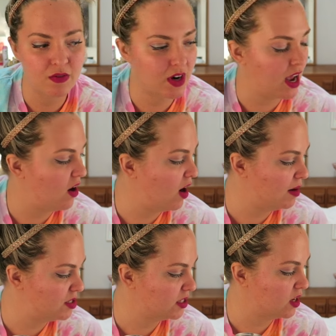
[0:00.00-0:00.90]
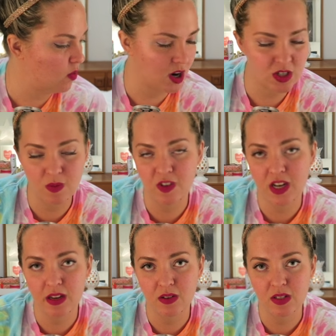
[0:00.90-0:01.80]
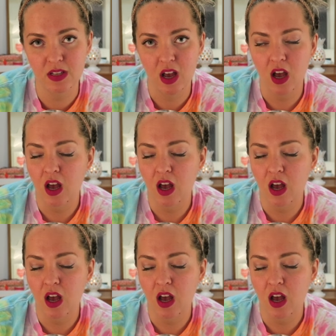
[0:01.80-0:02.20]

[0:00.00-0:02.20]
For now, I'm just gonna watch some videos